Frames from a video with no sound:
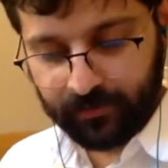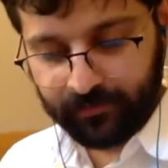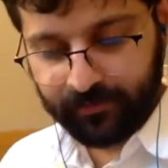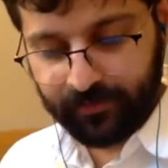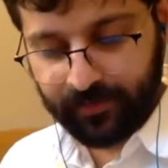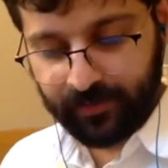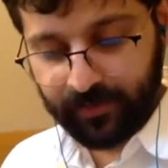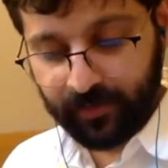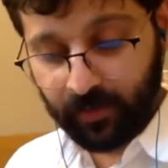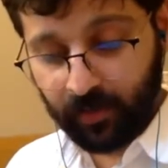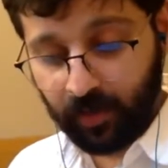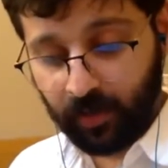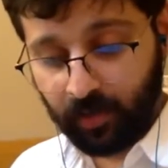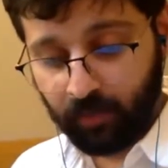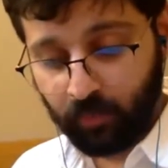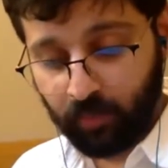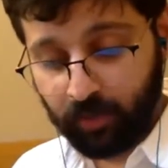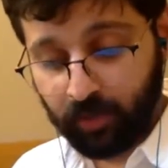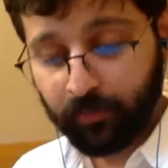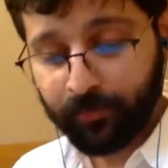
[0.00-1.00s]
There
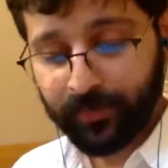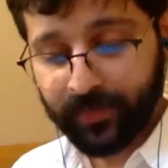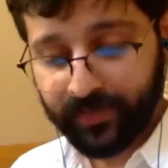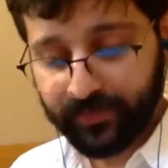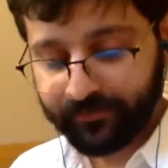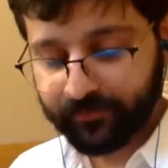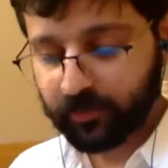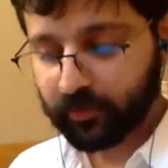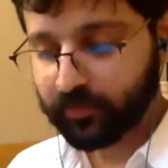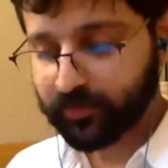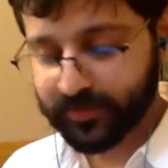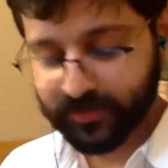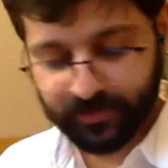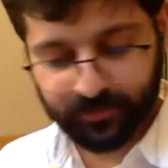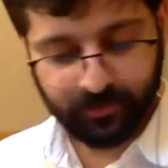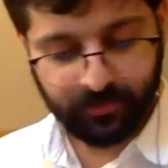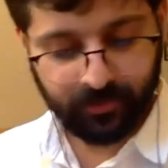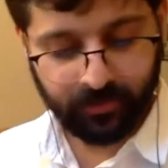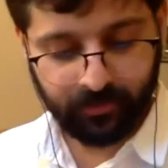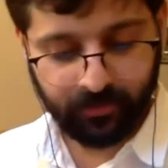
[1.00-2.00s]
will be, of course,
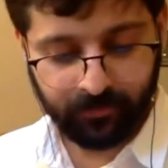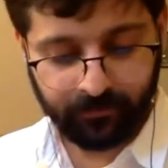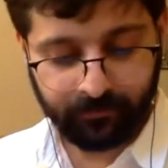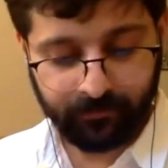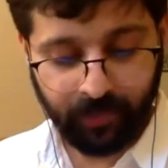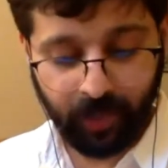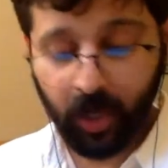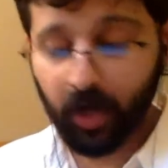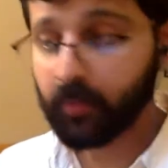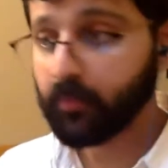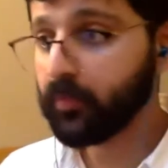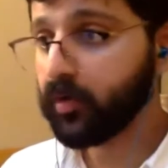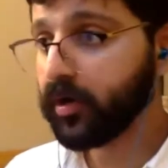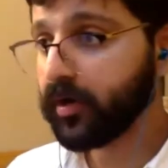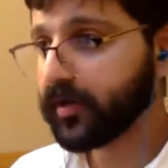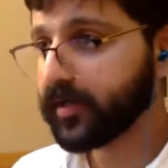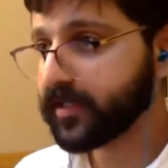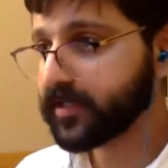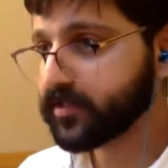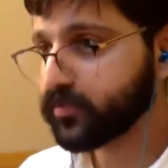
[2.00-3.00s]
some
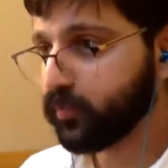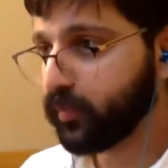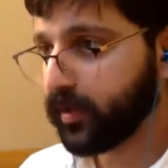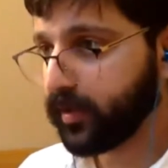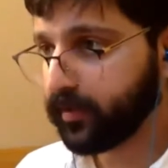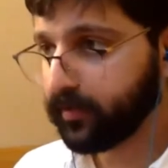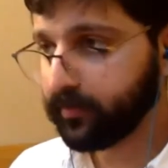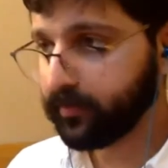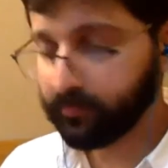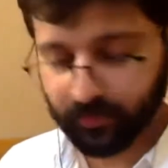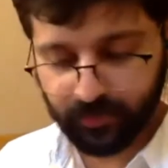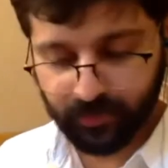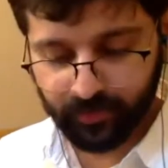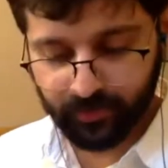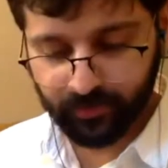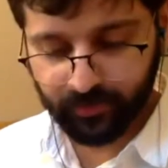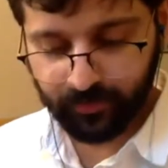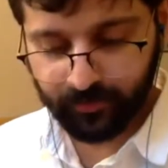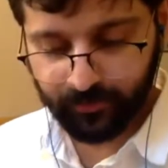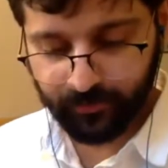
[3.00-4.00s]
homework as well.
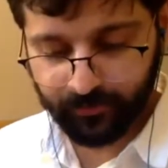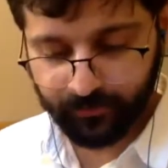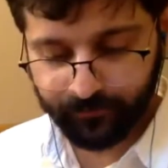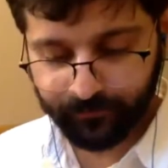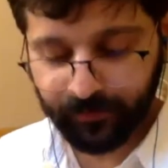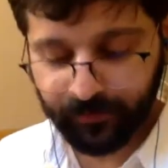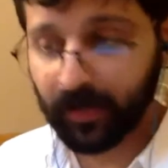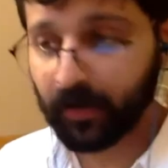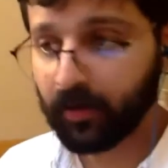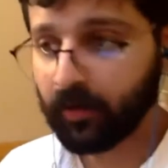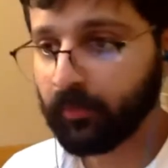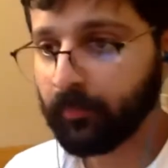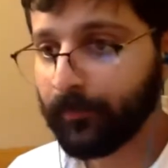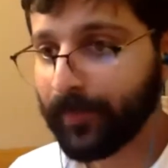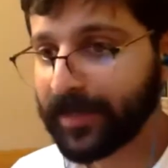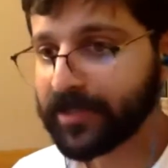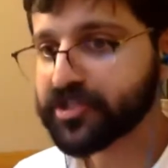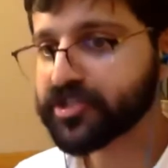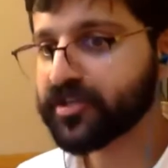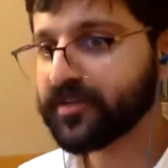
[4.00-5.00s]
I'll
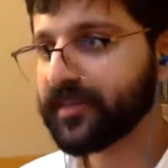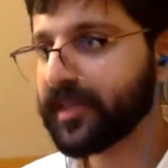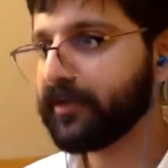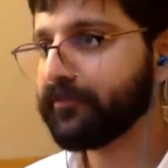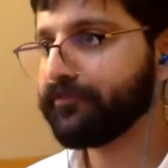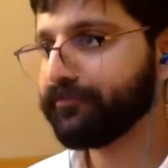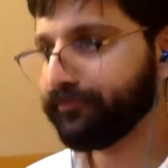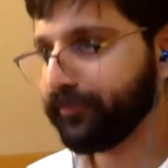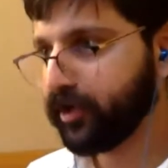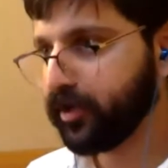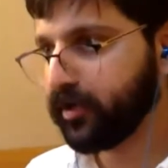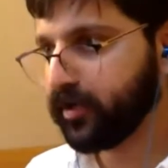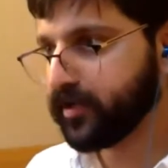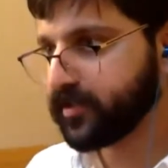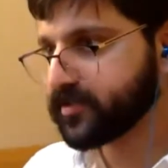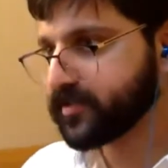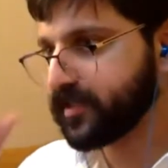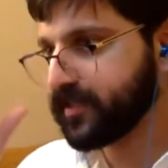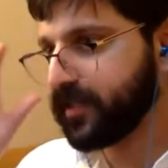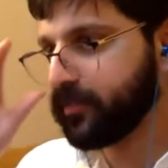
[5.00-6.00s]
mention that
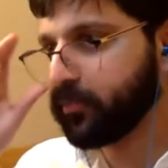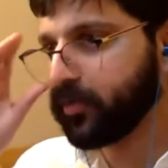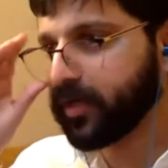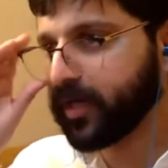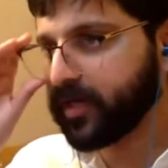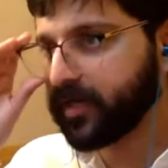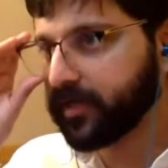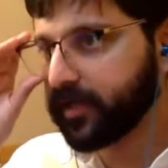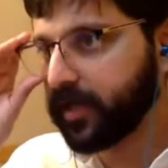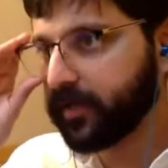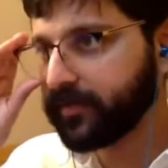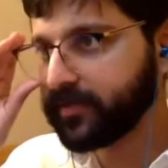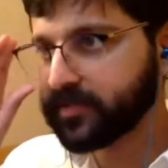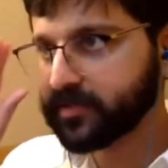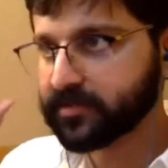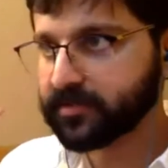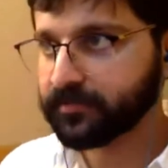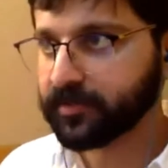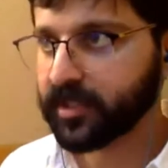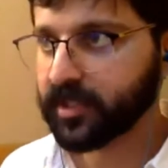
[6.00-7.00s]
first, and then we'll kind of go
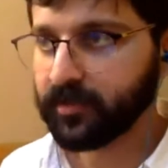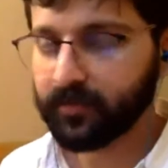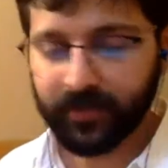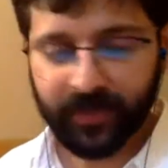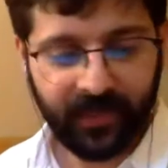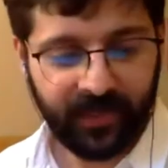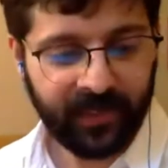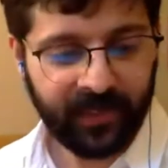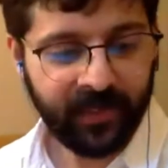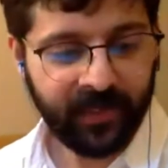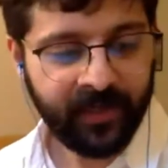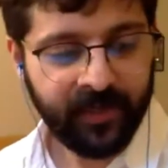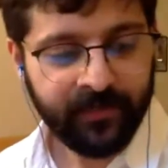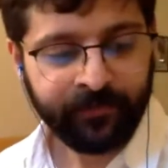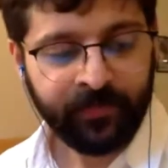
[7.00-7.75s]
into some Q&A.